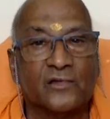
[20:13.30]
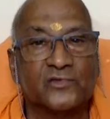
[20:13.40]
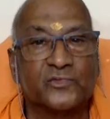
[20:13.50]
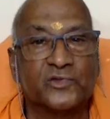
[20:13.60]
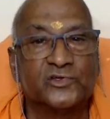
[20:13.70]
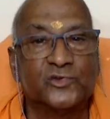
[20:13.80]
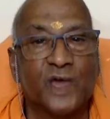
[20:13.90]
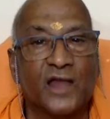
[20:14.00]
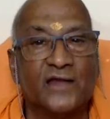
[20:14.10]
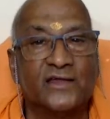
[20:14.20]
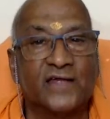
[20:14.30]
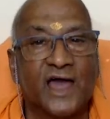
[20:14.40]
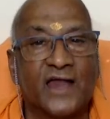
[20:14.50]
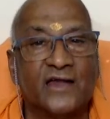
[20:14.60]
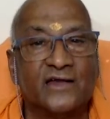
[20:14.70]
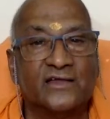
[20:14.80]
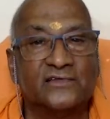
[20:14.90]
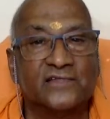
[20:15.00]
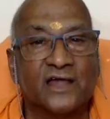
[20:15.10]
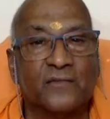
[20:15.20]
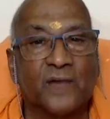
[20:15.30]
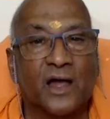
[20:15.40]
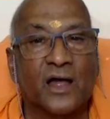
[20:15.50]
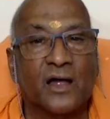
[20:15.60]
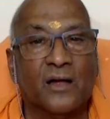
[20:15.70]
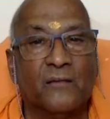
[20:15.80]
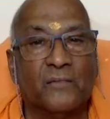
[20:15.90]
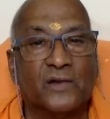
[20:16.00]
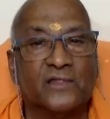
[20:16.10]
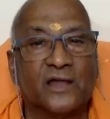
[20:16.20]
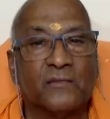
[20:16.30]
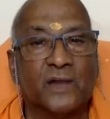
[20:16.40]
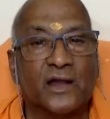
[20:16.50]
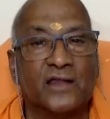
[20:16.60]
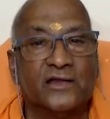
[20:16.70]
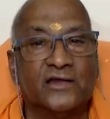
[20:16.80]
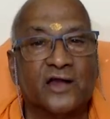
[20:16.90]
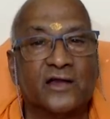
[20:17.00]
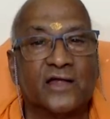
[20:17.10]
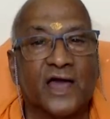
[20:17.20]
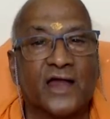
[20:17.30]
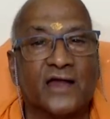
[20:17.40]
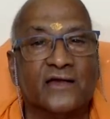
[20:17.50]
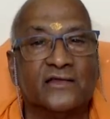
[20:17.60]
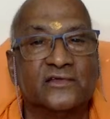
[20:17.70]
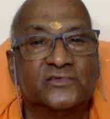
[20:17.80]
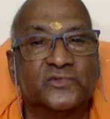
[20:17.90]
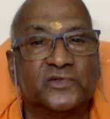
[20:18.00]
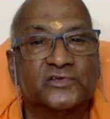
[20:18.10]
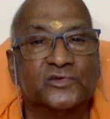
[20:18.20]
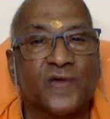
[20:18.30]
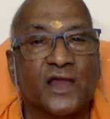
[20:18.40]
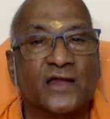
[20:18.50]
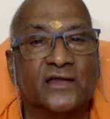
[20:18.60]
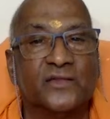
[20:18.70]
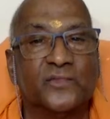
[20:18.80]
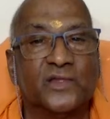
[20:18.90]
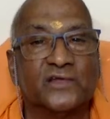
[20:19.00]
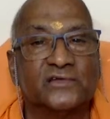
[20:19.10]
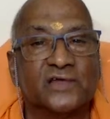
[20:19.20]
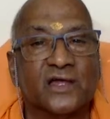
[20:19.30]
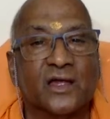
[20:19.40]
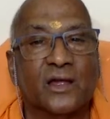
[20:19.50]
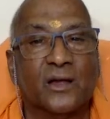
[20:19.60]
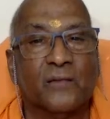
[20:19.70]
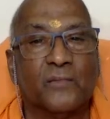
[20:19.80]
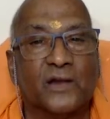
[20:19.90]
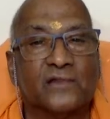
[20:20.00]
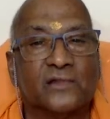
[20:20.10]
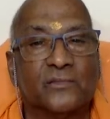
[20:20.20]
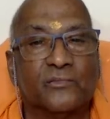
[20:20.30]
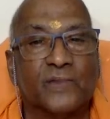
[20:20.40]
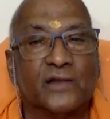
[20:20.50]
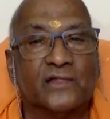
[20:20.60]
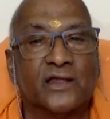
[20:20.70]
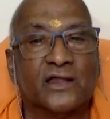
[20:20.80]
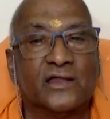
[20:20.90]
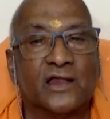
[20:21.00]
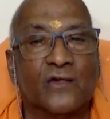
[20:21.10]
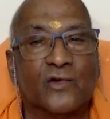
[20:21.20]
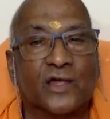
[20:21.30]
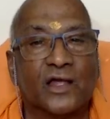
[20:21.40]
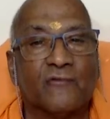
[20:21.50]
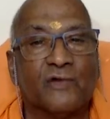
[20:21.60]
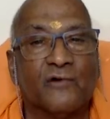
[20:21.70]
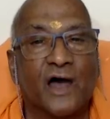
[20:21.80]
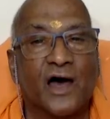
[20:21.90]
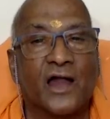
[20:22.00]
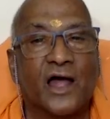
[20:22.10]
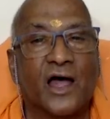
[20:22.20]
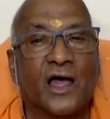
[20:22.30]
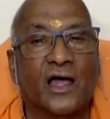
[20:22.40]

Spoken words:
Spirituality guarantees dharma, but dharma need not guarantee spirituality, please. But then in Laukika Vyavahara,